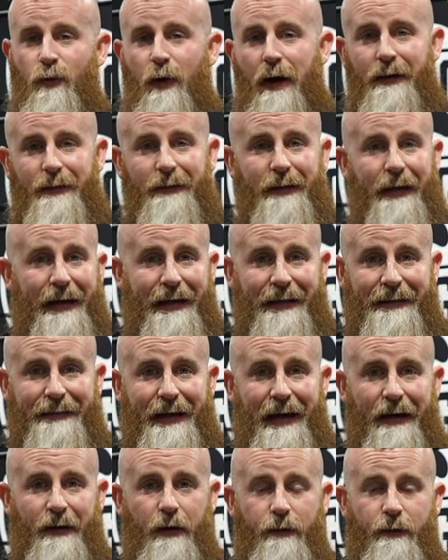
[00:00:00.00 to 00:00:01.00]
while laying
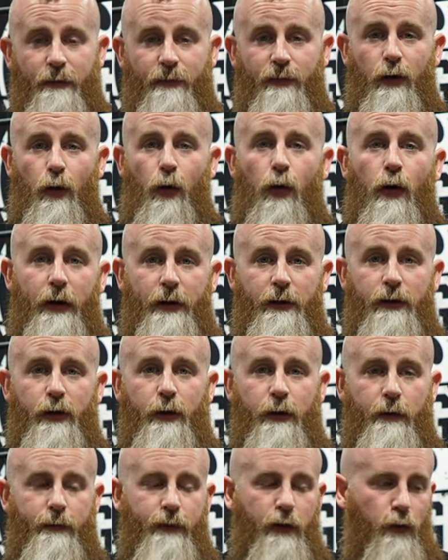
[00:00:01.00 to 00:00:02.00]
down on the floor and
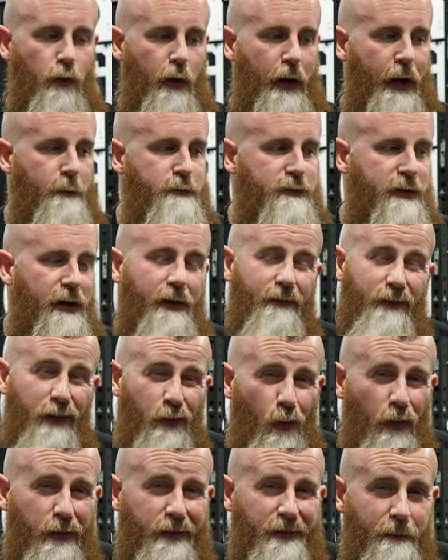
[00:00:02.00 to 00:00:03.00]
doing a few reps. If
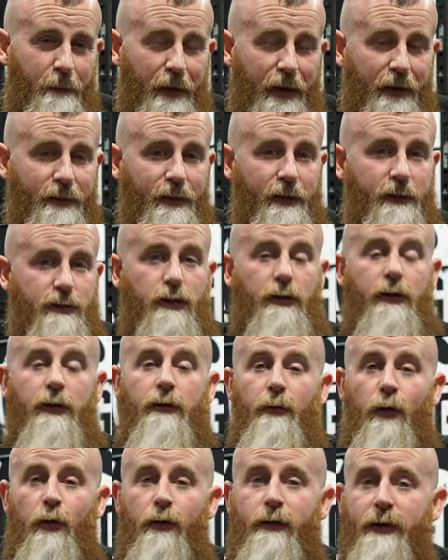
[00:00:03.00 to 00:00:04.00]
you want to make these a
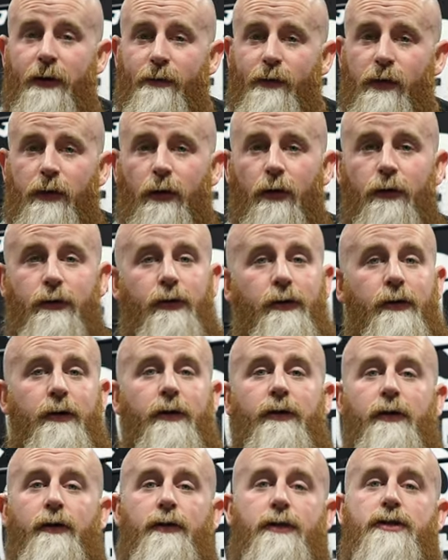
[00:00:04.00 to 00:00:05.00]
little more difficult, you
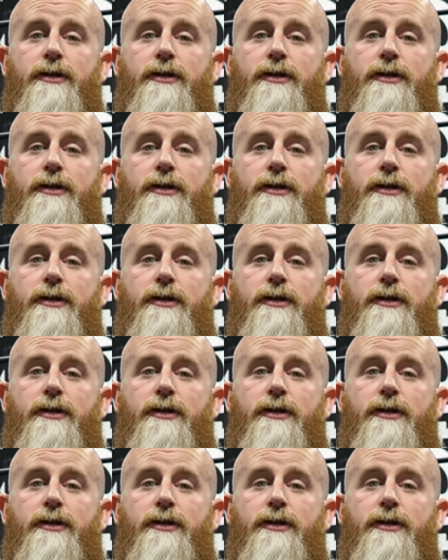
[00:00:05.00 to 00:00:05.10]
can use